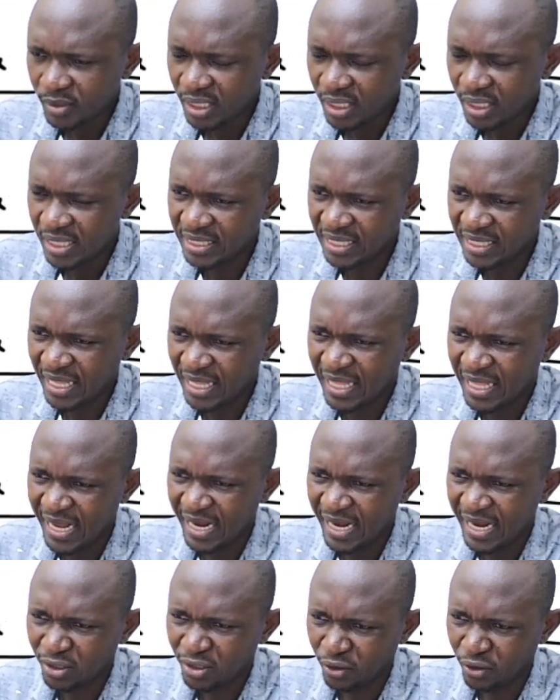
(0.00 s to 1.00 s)
this other
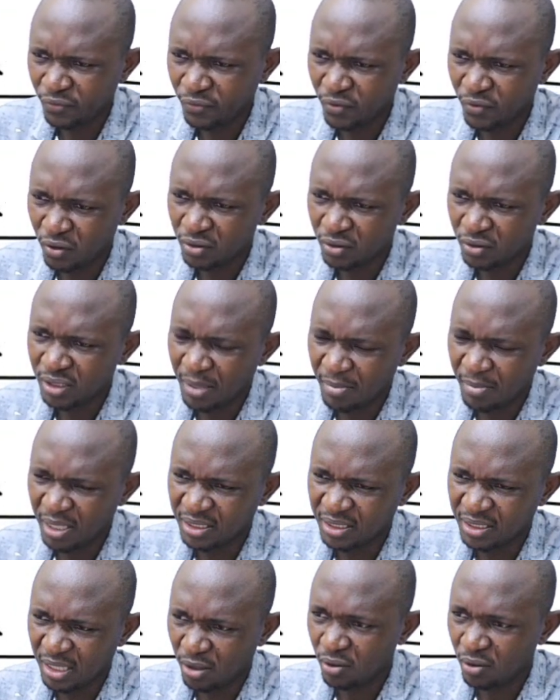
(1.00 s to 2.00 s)
direction of long-term and
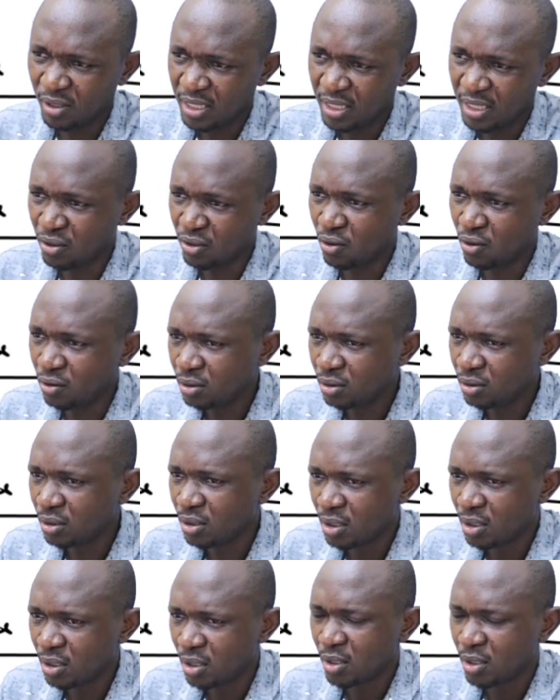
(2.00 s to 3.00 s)
shareholders loan.
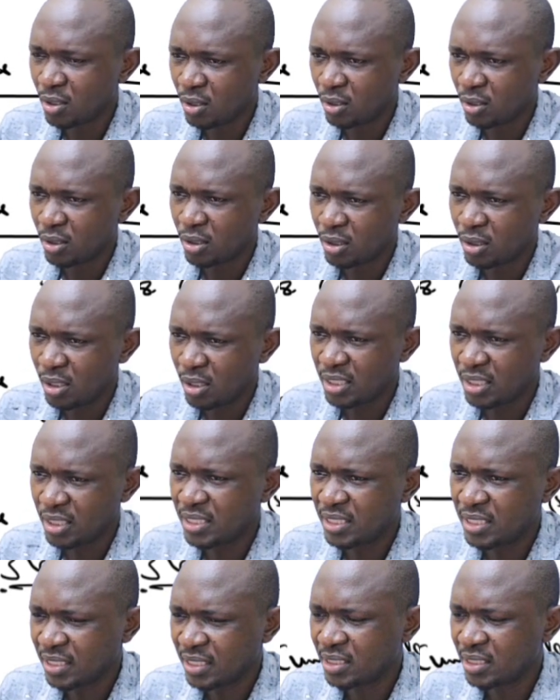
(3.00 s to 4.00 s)
Let's
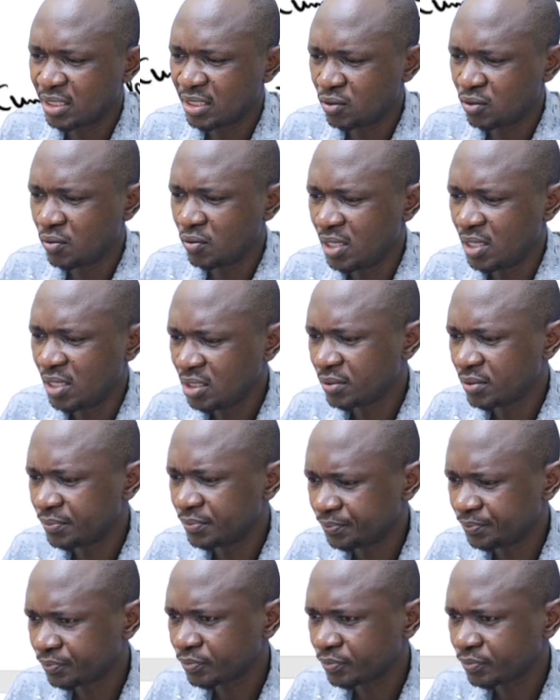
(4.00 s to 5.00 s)
just stick to this.
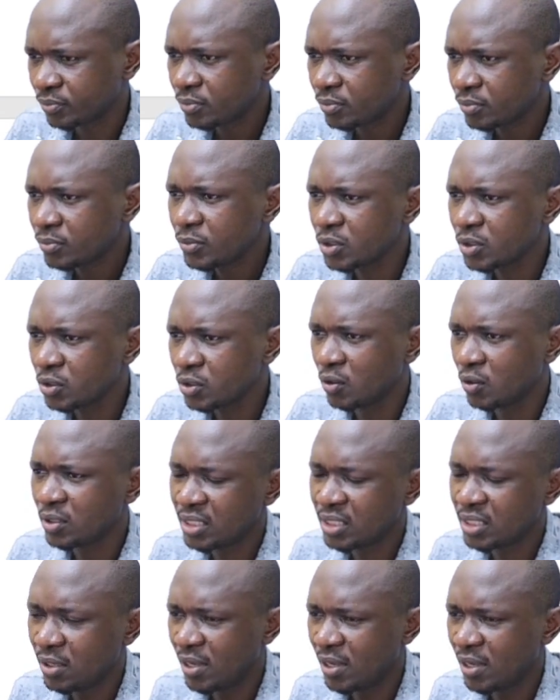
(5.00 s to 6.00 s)
So we'll
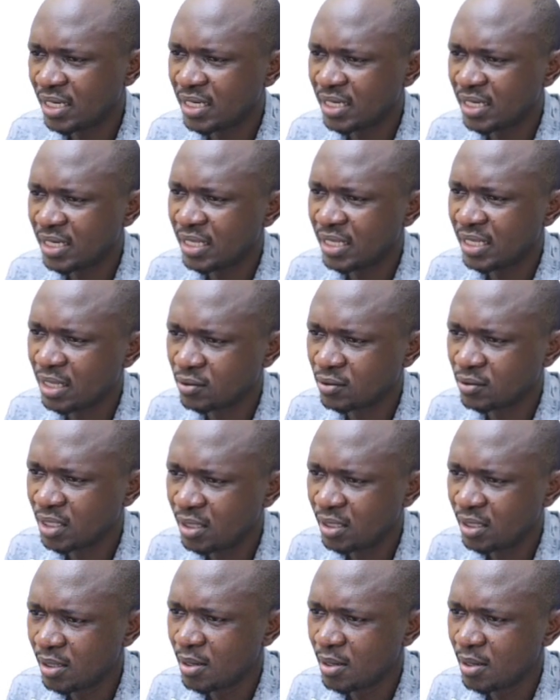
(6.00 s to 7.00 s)
say
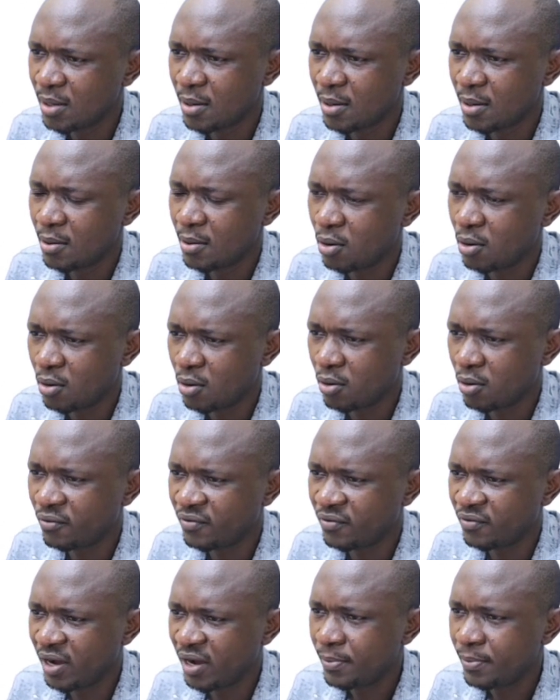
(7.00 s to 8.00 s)
138,000
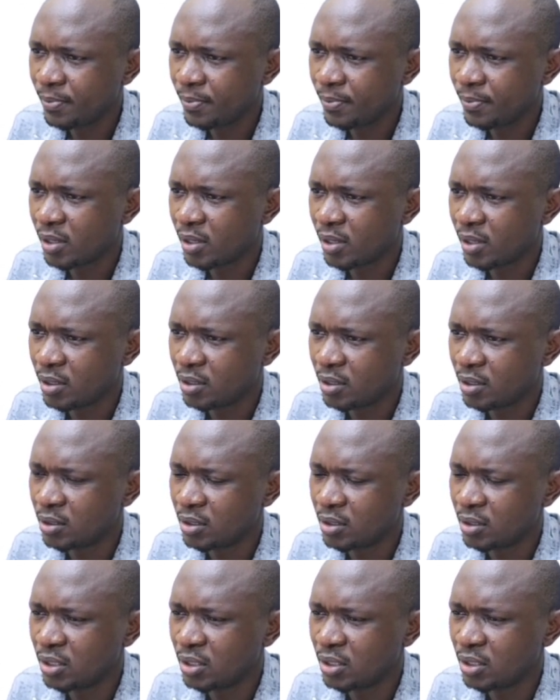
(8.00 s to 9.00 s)
over
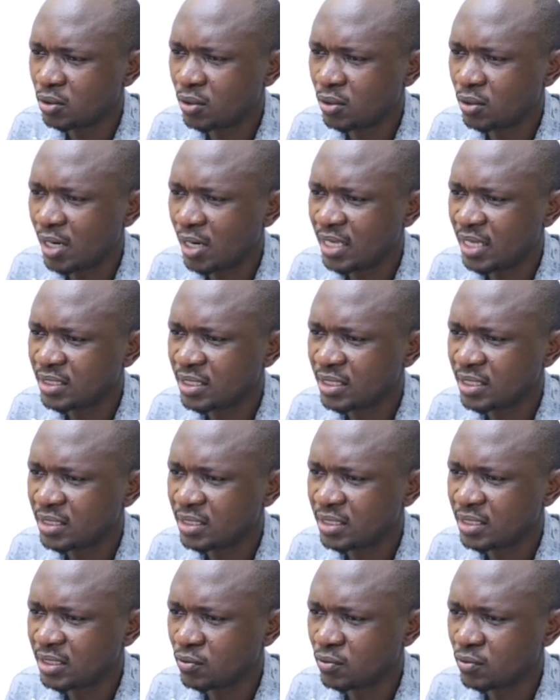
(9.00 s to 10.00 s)
the total assets
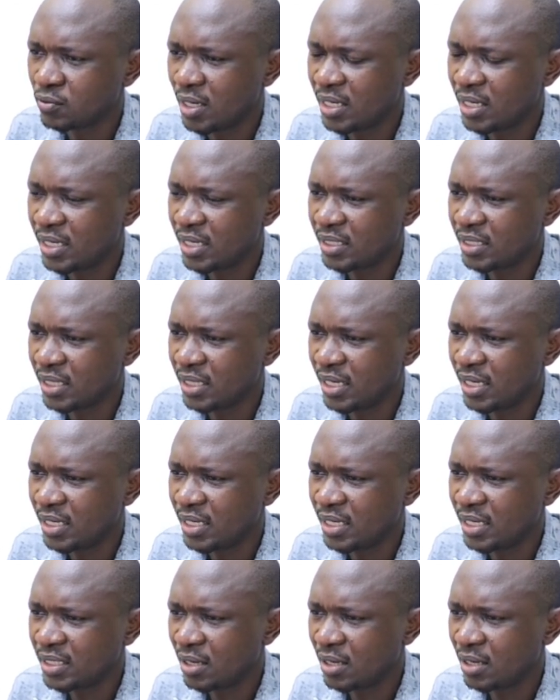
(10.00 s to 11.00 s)
is
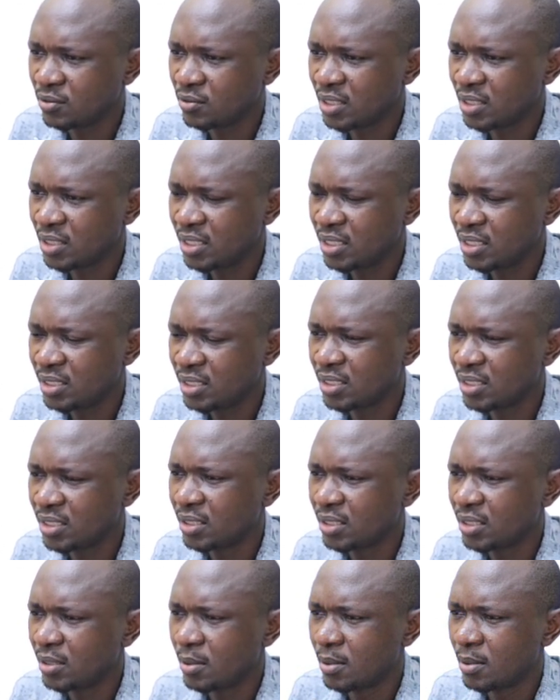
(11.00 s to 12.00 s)
188,000
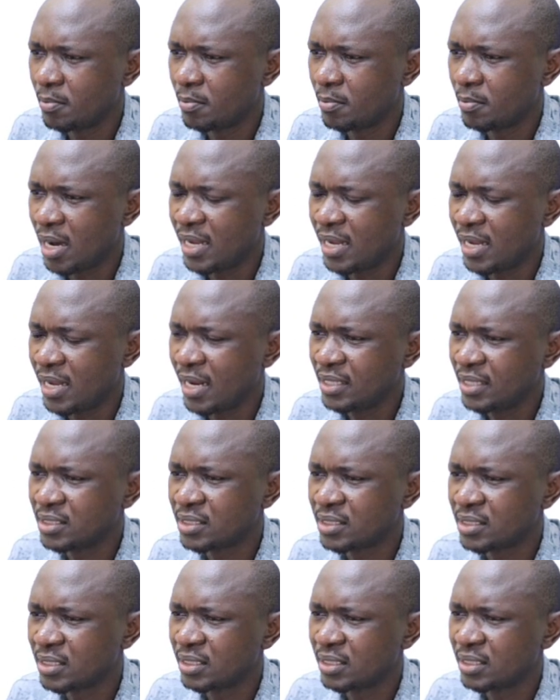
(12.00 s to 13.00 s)

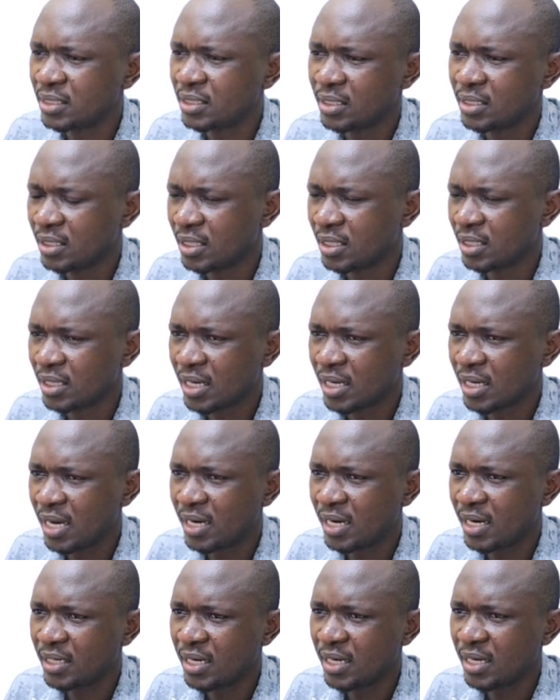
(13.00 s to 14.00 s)
minus
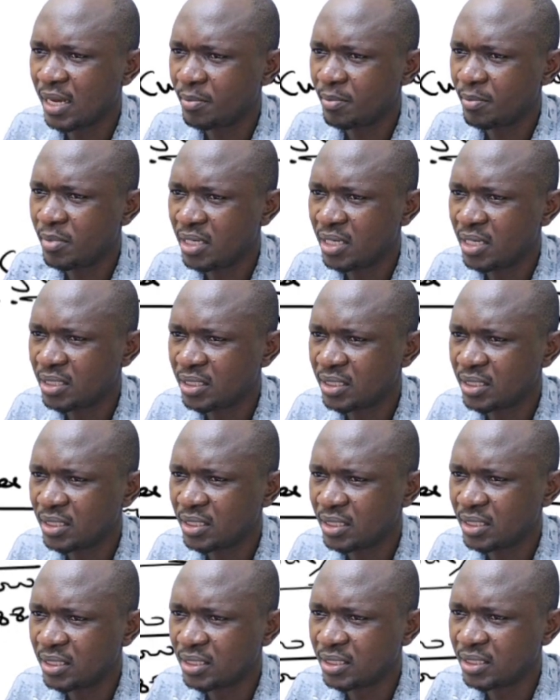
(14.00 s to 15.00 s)
current
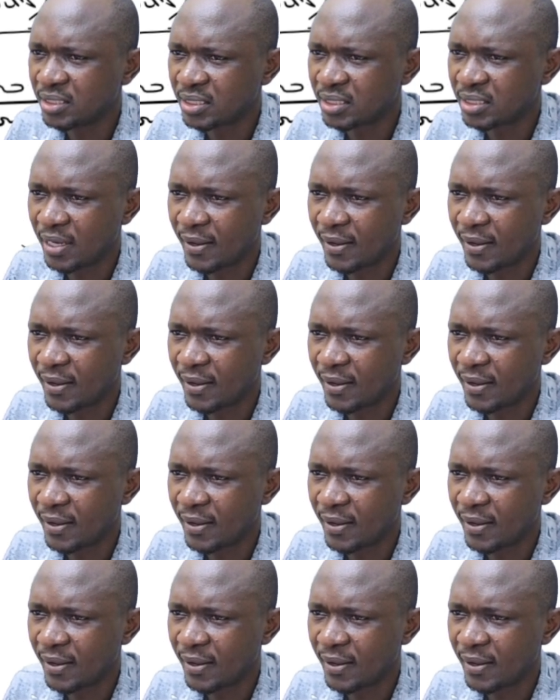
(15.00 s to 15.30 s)
liability is